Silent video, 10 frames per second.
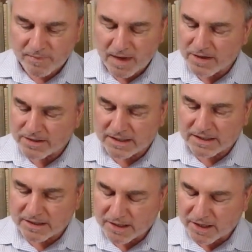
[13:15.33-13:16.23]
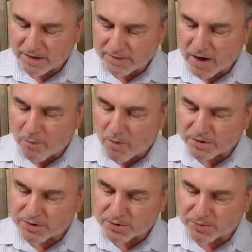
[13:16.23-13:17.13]
because this is something I
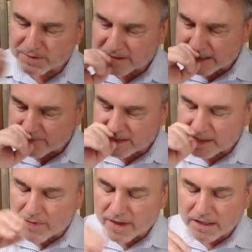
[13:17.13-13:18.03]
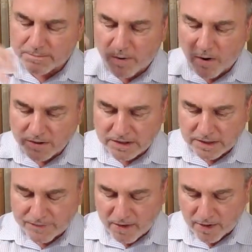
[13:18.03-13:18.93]
want to say. I think it's a
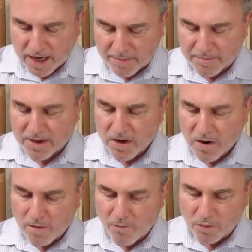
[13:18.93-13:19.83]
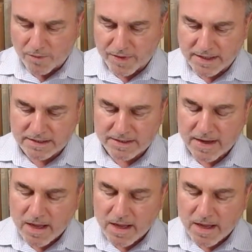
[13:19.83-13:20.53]
positive outcome of all of this.